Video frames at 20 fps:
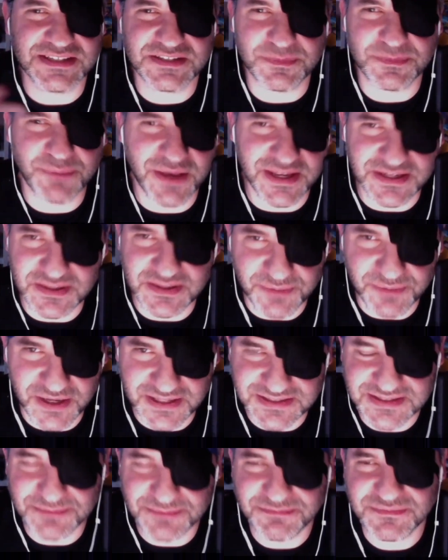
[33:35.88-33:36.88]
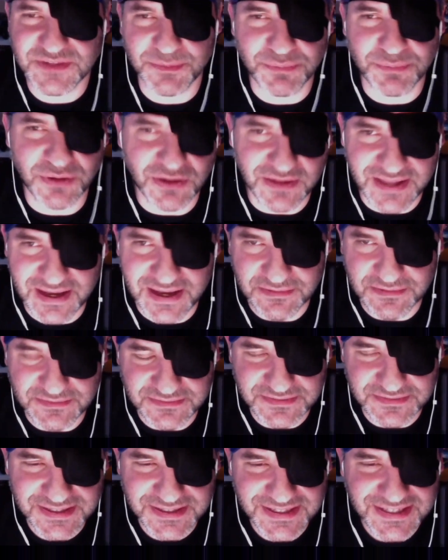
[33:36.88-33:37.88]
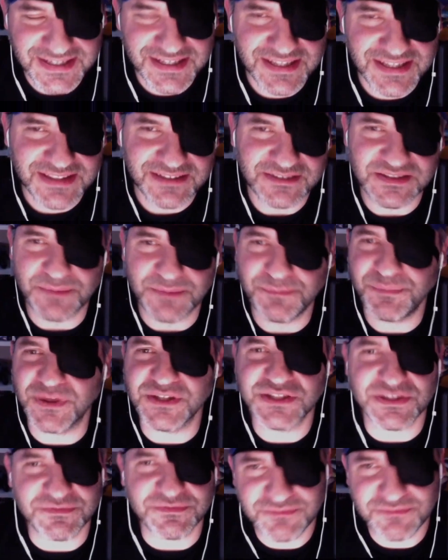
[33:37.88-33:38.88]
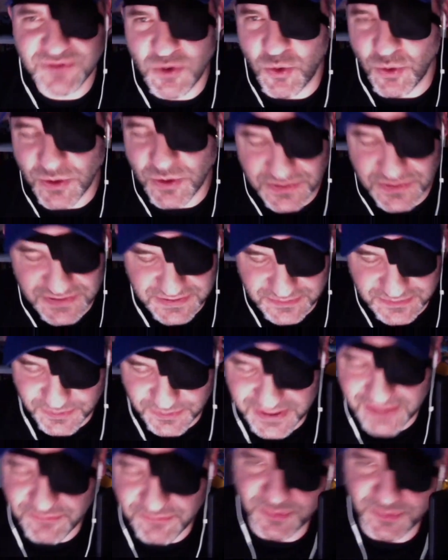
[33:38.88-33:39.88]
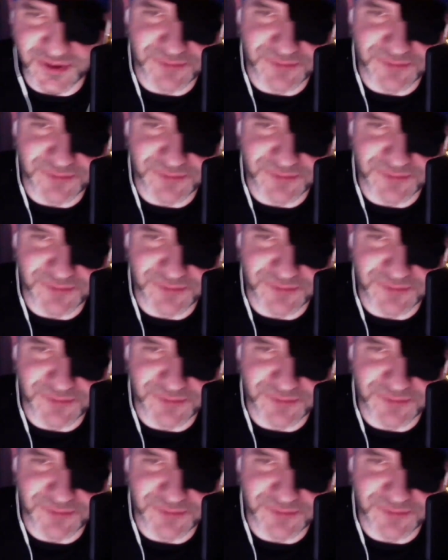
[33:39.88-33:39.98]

It's a pain in the butt to pull out, and there's a bunch of cords and whatever.